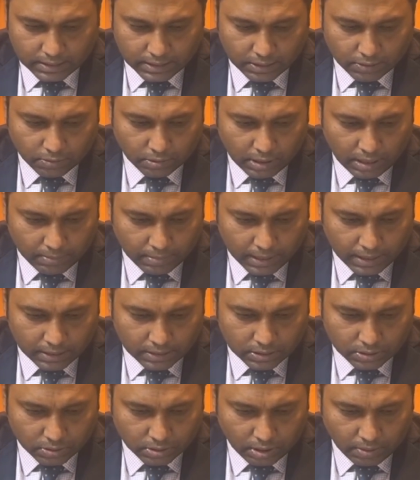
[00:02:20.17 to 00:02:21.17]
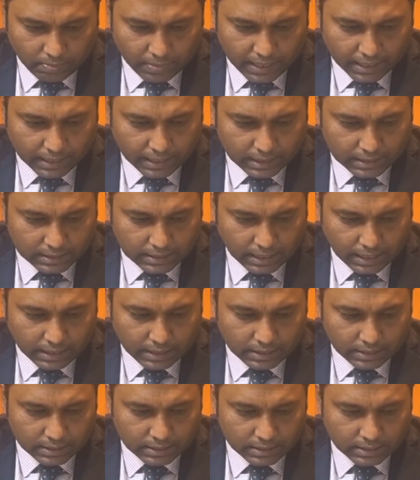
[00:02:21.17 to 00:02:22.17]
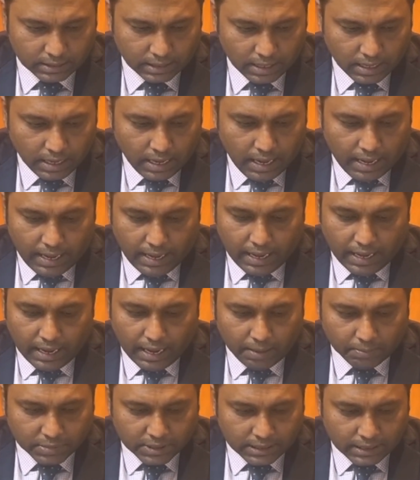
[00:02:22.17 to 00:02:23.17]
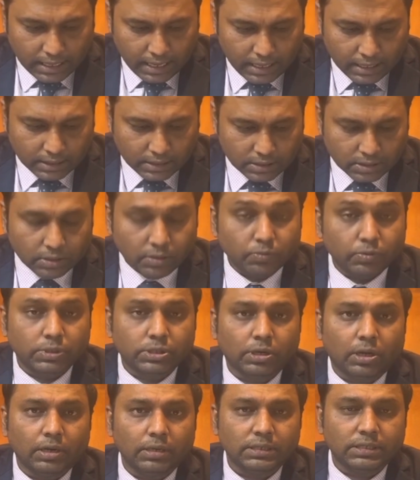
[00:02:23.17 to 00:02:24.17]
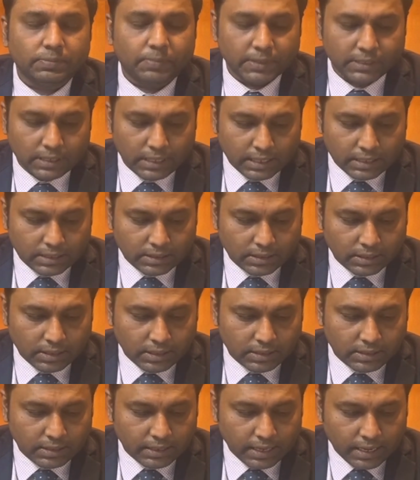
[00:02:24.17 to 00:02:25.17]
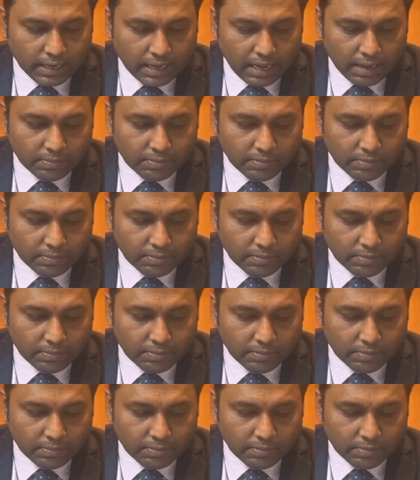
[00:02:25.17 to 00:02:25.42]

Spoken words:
See, Guru Ramdas Institute of Medical Science, MCH, which all specialization is there?